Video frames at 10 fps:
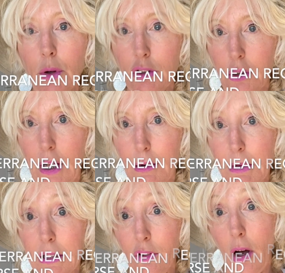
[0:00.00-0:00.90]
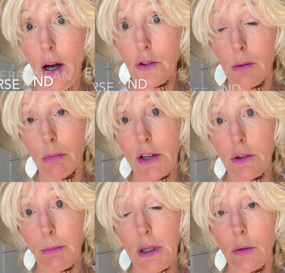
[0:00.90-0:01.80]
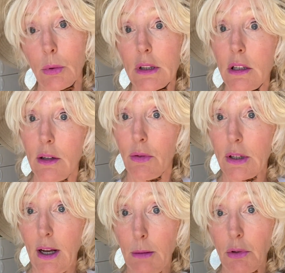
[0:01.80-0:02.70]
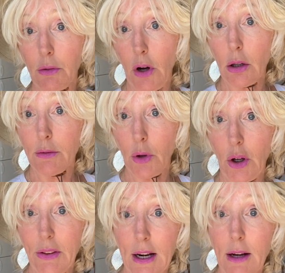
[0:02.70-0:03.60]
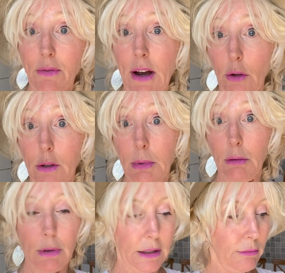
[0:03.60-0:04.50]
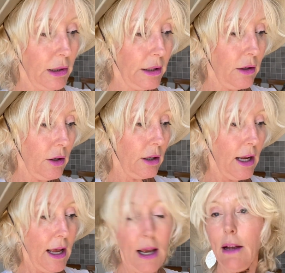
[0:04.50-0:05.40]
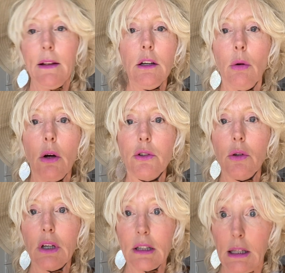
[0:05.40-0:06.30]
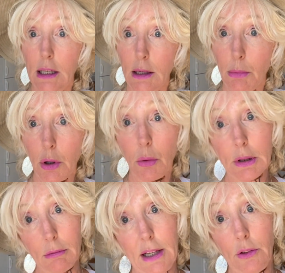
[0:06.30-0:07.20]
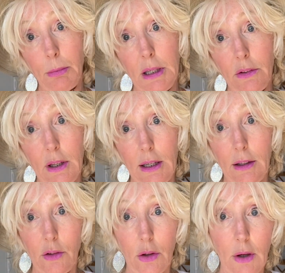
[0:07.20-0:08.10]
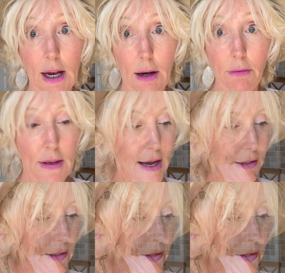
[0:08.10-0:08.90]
I show you how to make these awesome recipes with the different types of olive oil that I found to be really, really good. And then you also get the ebook with the recipes in it, so you have that.